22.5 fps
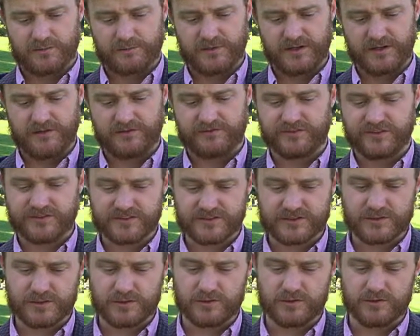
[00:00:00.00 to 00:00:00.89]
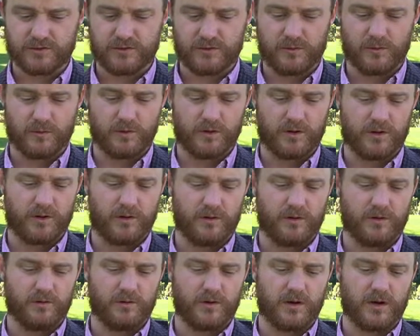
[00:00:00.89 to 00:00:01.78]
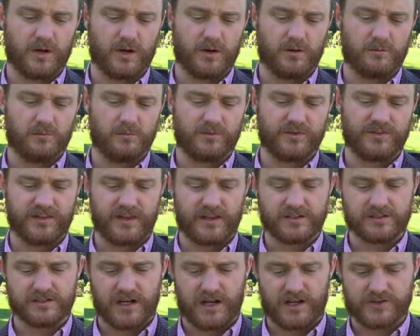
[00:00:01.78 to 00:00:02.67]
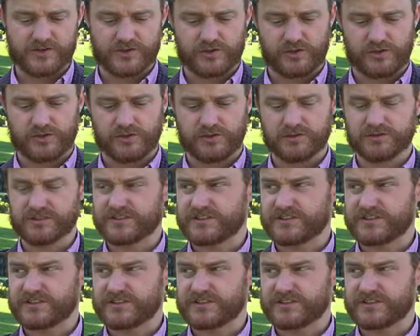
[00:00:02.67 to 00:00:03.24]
be physical or psychological,